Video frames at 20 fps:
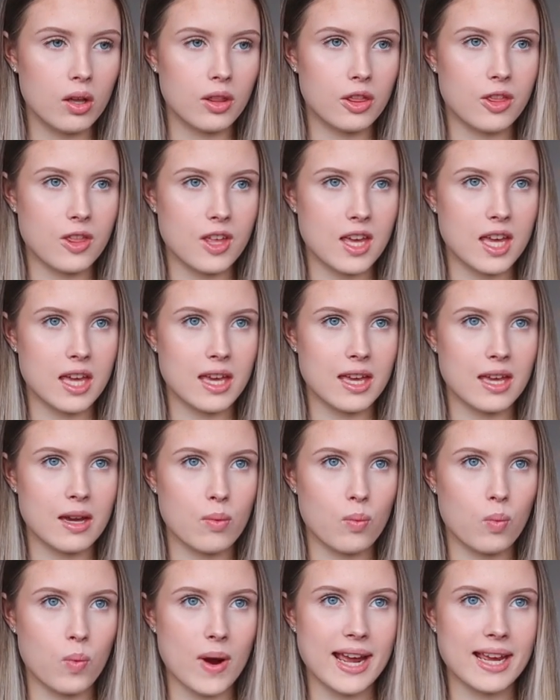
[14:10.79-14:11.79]
the
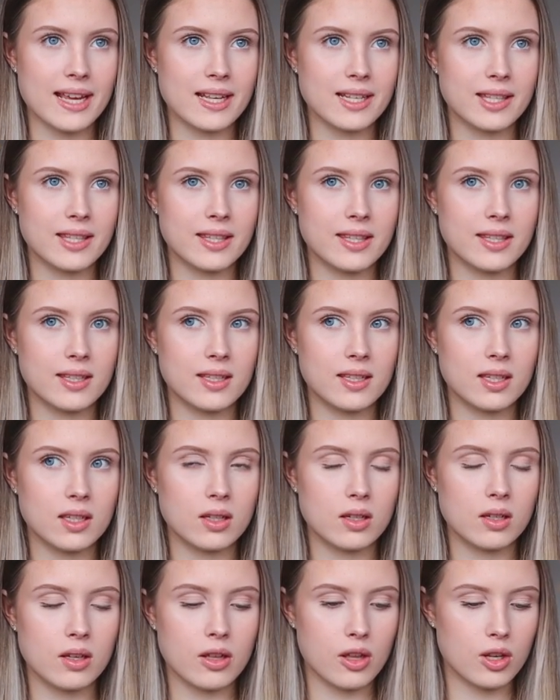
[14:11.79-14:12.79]
waist
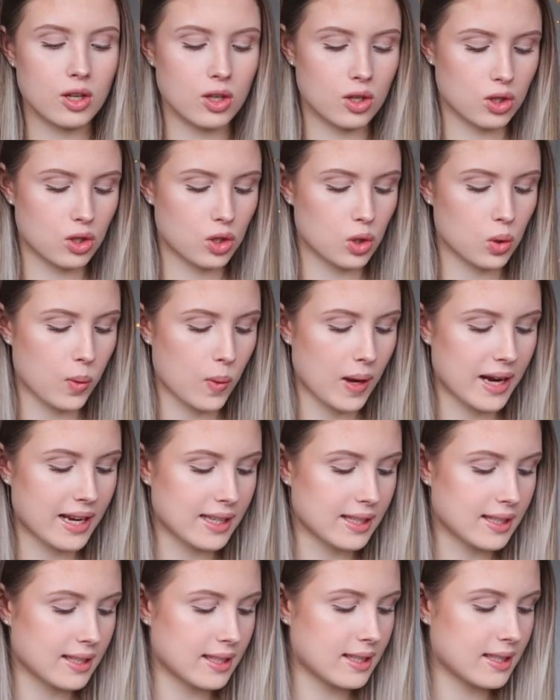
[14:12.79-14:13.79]

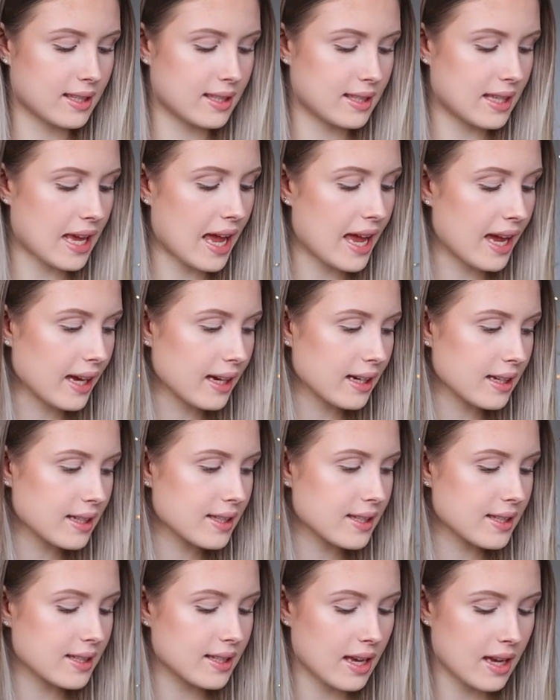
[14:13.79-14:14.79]

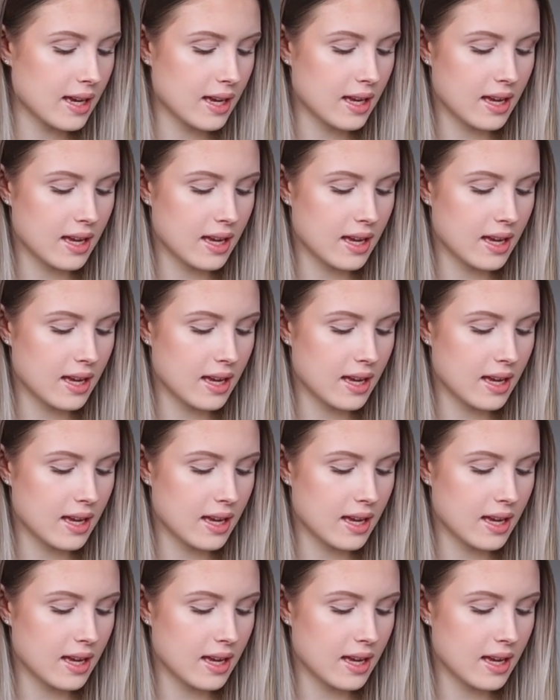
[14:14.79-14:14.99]
26,